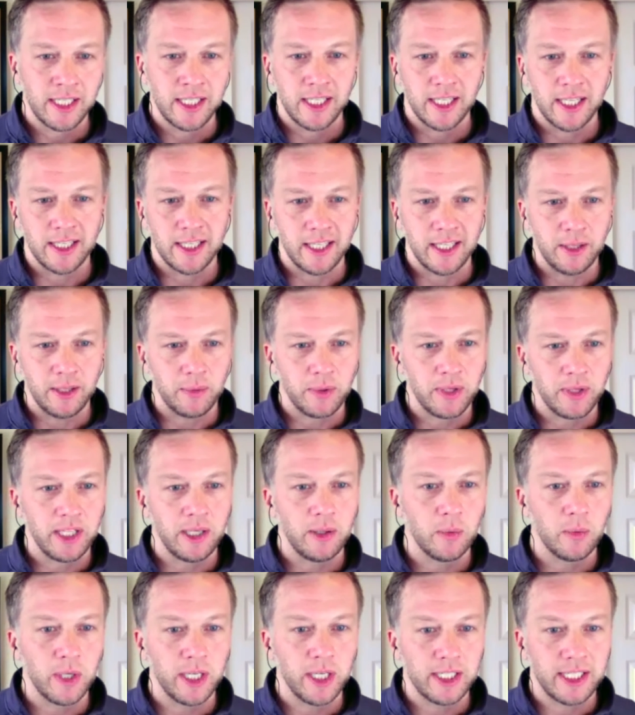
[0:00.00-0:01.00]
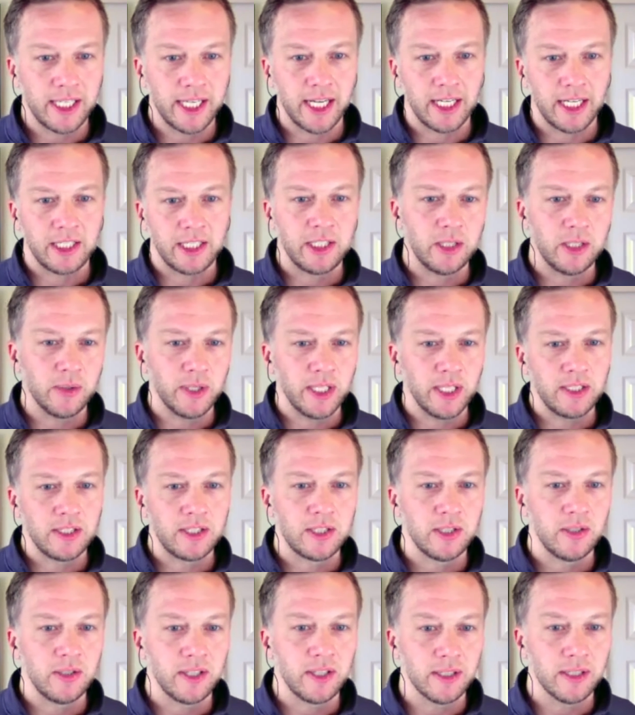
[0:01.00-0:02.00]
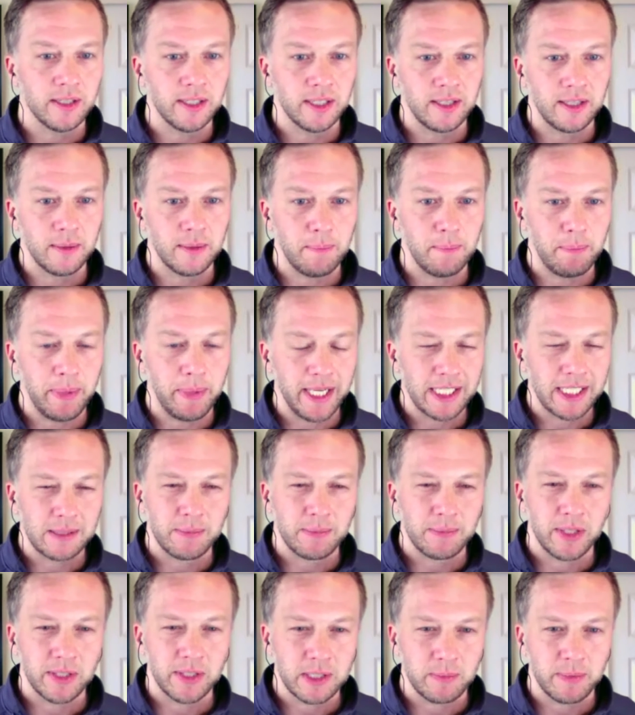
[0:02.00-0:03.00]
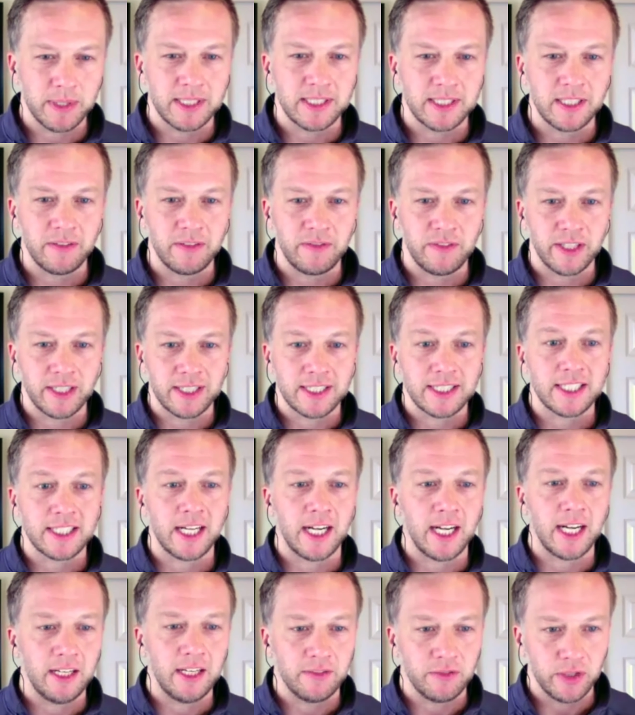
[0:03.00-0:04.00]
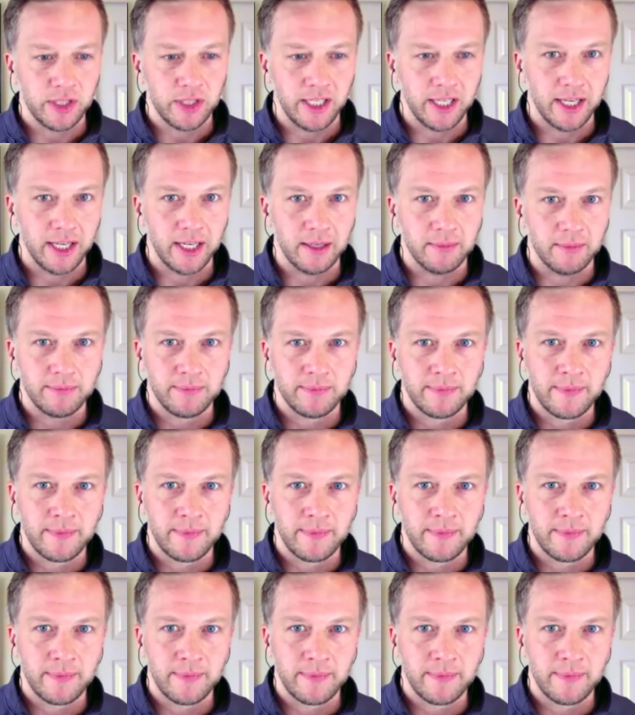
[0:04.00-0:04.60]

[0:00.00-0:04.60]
And then really what got you into the baseball specific side of rehab?